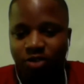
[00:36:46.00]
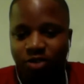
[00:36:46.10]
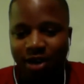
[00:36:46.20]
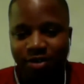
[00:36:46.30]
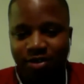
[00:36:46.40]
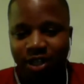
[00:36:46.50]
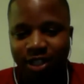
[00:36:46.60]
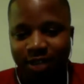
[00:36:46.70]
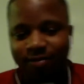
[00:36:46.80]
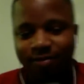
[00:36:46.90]
How are you guys
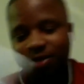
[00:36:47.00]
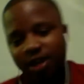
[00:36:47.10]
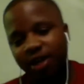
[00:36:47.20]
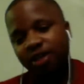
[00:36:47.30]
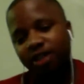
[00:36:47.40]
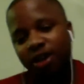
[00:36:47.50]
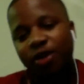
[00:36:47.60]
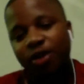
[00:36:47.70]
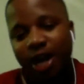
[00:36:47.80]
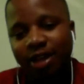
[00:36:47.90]
kind of going
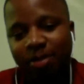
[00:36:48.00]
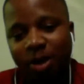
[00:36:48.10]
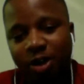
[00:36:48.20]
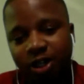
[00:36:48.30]
at the market?